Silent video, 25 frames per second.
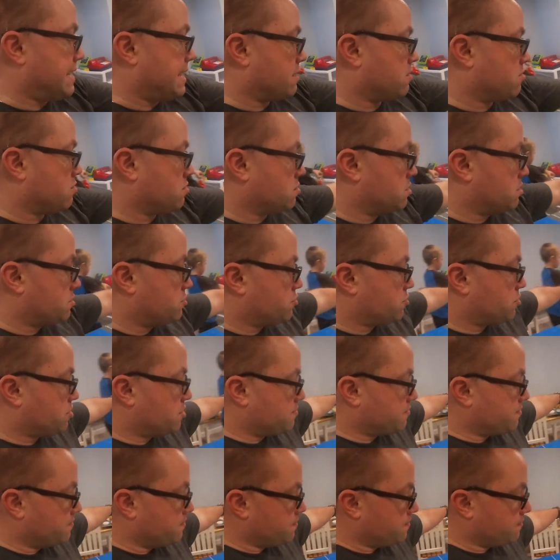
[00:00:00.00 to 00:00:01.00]
tack all the
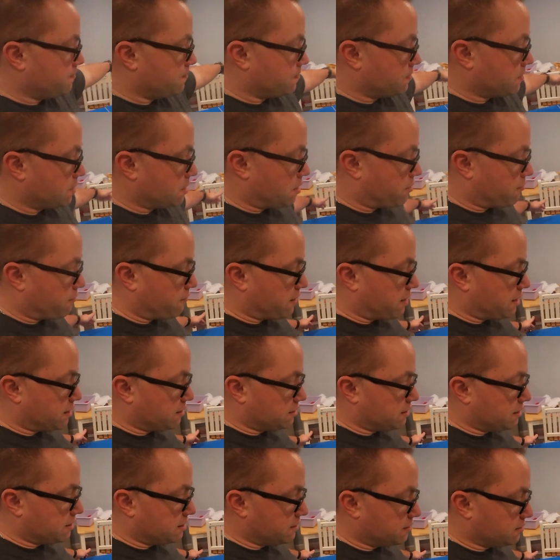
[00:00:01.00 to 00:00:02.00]
trim
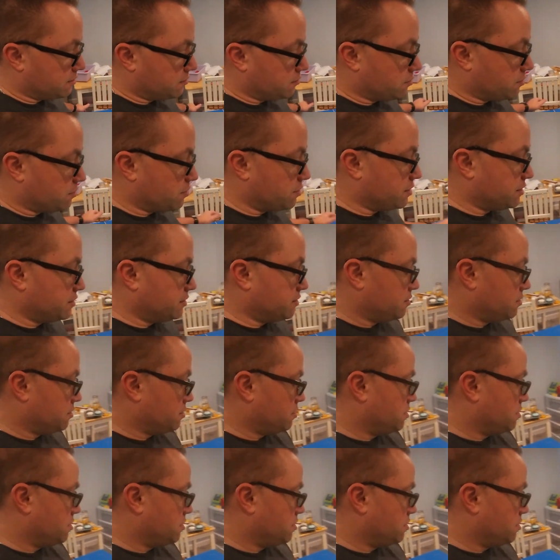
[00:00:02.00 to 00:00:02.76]
around it on.